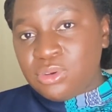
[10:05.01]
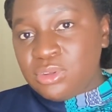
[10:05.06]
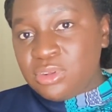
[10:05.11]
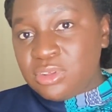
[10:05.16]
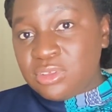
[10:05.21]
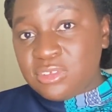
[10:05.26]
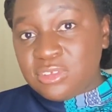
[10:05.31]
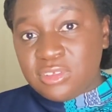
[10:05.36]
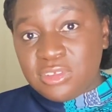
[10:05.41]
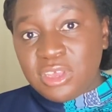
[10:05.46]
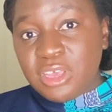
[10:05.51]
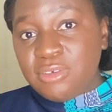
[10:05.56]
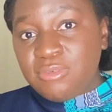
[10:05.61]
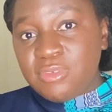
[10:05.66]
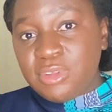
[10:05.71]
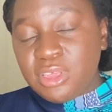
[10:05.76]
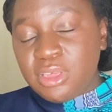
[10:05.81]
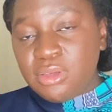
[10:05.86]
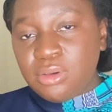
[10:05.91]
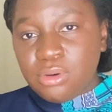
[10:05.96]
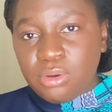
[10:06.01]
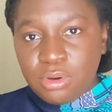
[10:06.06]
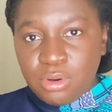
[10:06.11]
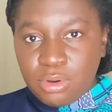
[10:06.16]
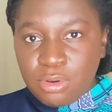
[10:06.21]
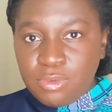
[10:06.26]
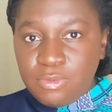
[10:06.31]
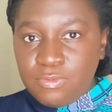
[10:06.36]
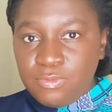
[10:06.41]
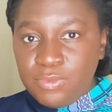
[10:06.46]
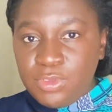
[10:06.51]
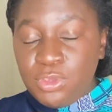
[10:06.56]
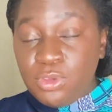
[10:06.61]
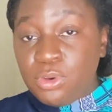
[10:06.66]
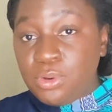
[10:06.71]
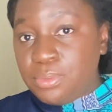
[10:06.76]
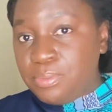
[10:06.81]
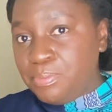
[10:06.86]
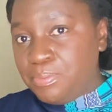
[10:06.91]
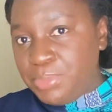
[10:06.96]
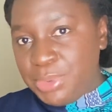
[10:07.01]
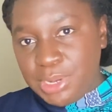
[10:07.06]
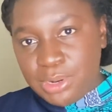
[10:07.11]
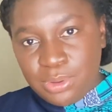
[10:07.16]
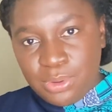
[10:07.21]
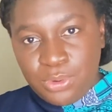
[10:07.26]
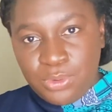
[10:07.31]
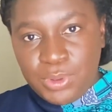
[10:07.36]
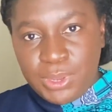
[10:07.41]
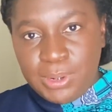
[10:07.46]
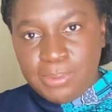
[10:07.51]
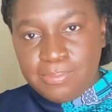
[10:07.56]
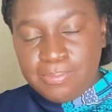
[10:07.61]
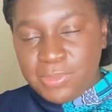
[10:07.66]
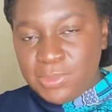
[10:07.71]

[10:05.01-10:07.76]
the safety of your Bitcoin.